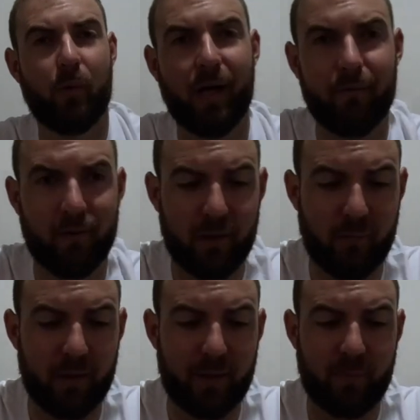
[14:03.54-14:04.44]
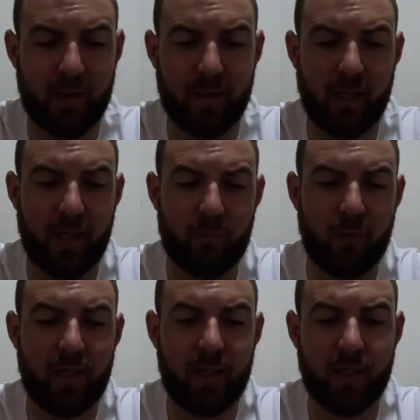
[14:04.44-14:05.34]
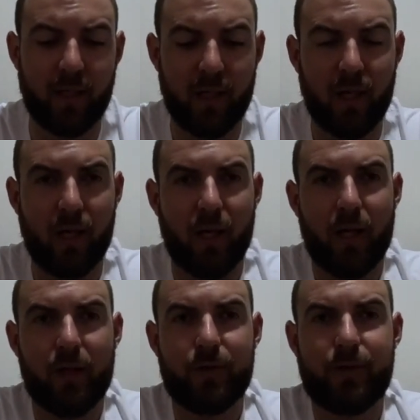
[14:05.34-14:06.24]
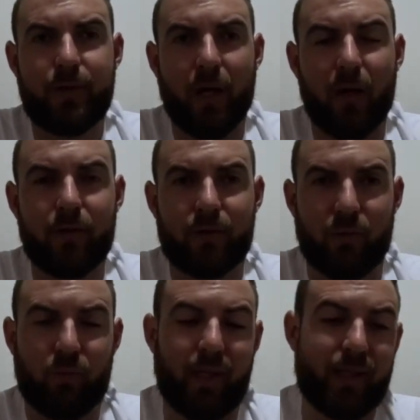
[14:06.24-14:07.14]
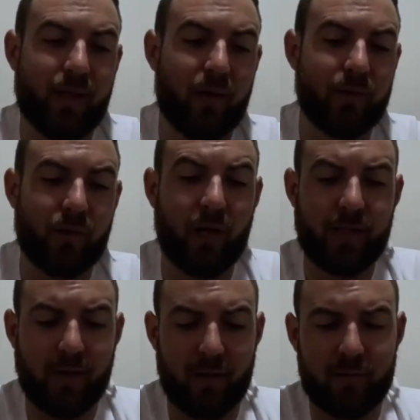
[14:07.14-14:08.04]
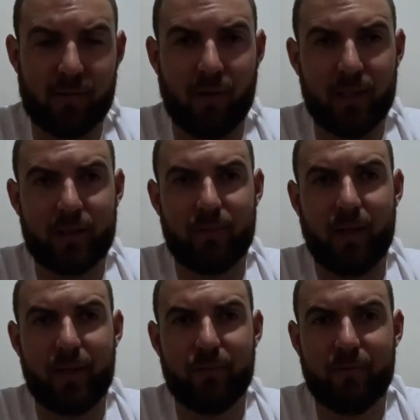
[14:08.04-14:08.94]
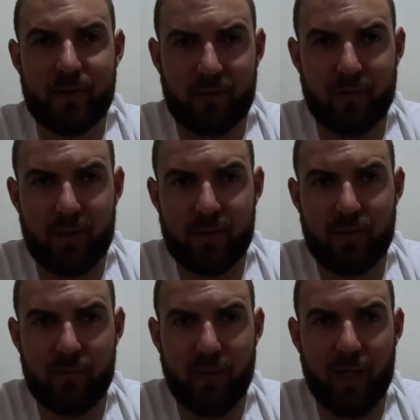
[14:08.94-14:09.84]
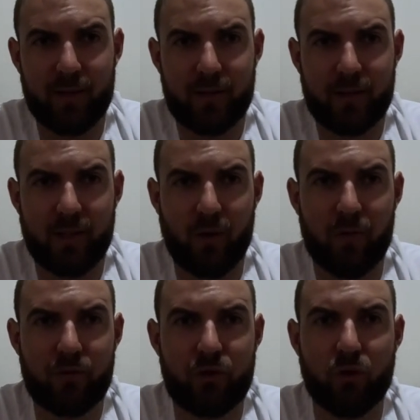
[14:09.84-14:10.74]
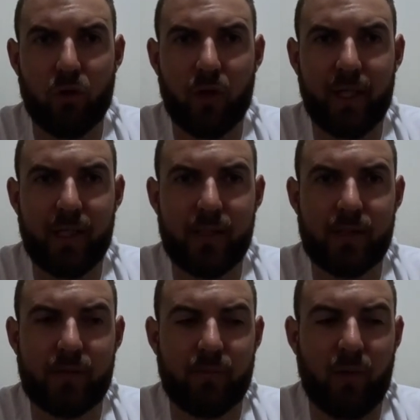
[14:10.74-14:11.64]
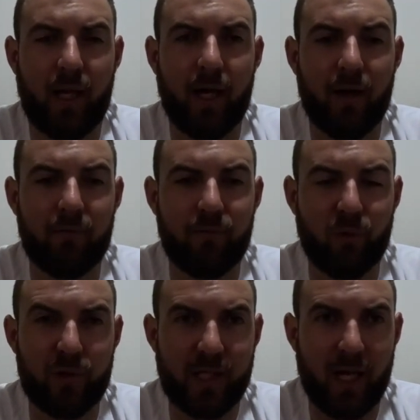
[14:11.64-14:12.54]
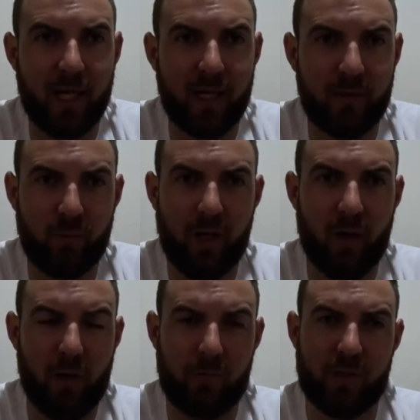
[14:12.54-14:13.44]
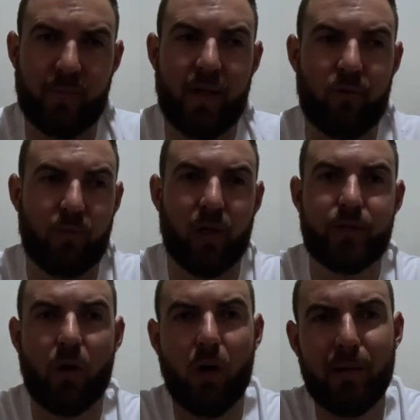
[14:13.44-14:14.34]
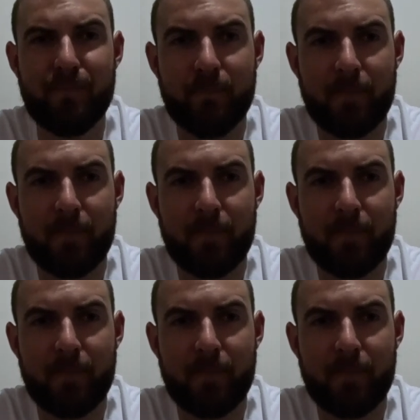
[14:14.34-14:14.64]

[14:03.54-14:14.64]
We are very weather dependent, and I don't like to play in the rivers and creeks too much. Offshore is our forte and where I want to spend all my time.